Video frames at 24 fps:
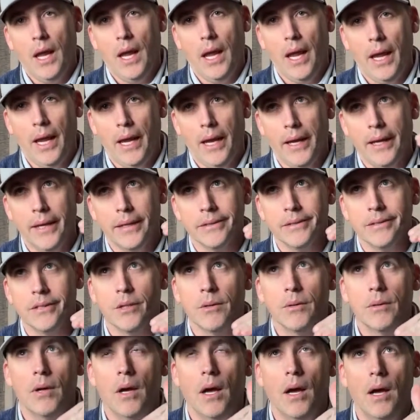and
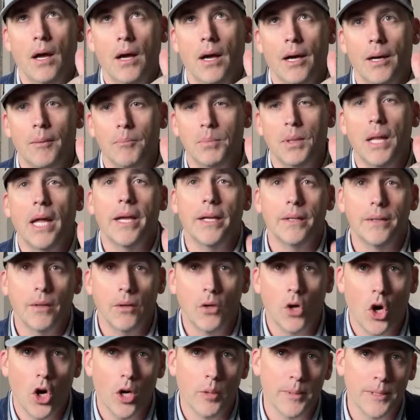Playa del
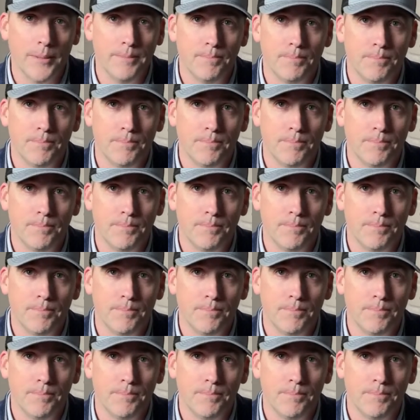Carmen.